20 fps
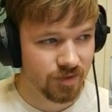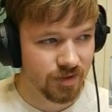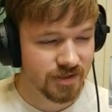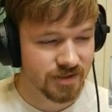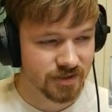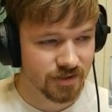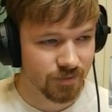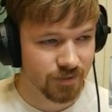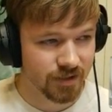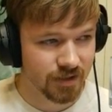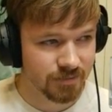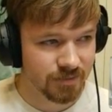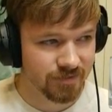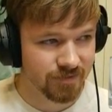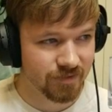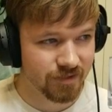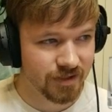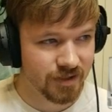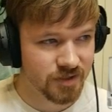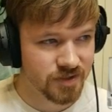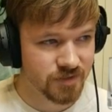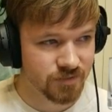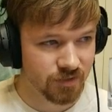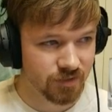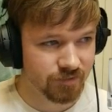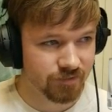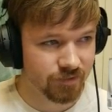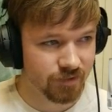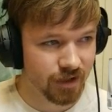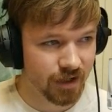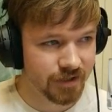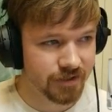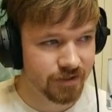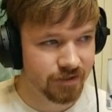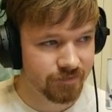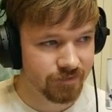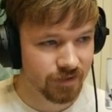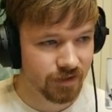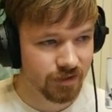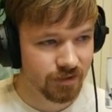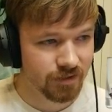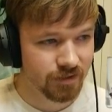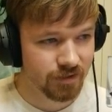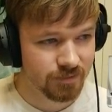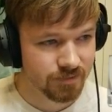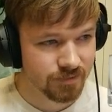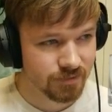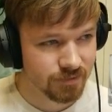is going to be very useful for underflow.